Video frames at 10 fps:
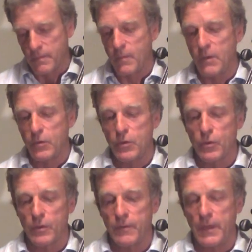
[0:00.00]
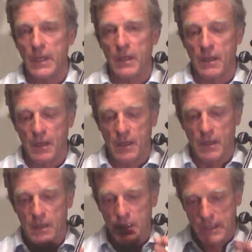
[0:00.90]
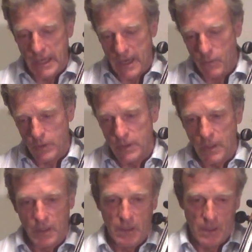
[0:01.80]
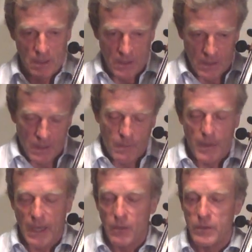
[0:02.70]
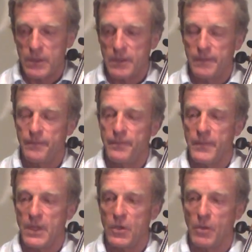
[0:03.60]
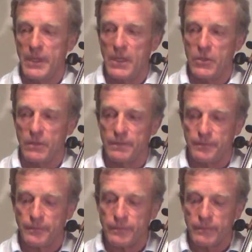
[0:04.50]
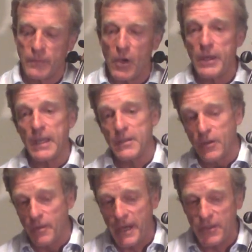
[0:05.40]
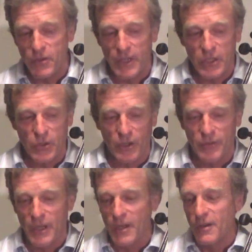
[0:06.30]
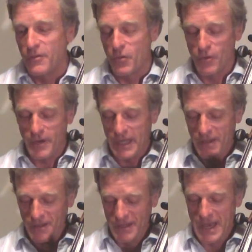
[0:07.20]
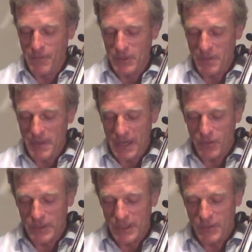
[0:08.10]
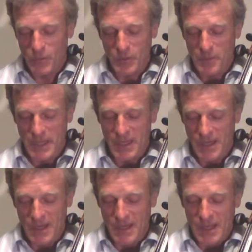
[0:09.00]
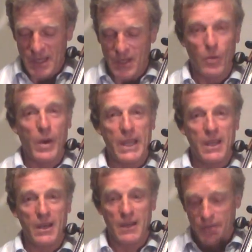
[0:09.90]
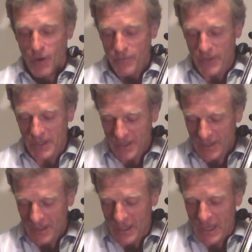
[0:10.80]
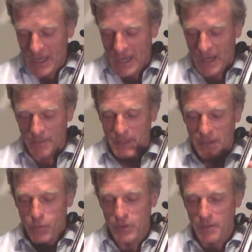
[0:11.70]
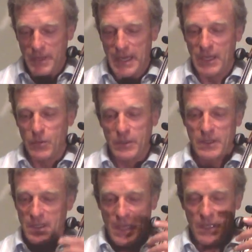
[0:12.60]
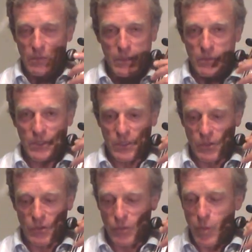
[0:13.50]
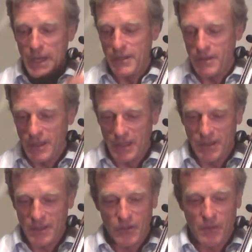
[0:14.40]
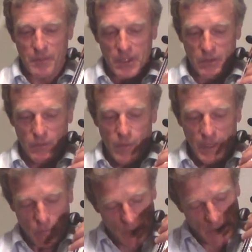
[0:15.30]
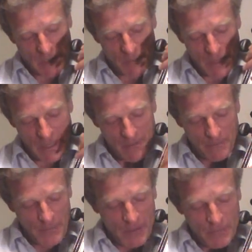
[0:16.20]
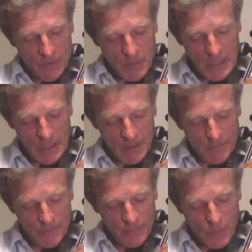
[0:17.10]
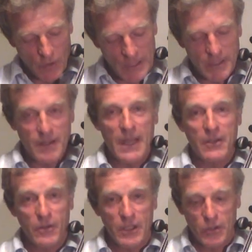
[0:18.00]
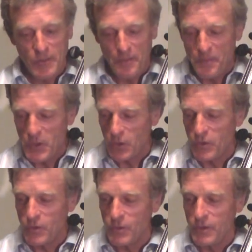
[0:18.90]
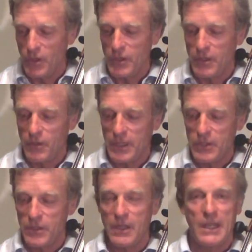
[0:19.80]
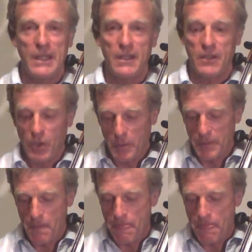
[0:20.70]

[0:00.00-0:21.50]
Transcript: we would draw the finger downwards and backwards in combination. Okay, so about the direction of drawing downwards and backwards, this would be in a way kind of obvious, but it wouldn't be adequate to say that we would just use weight to get the stop, because weight would take my arm from here more or less in that direction, not in the direction that I need a stop.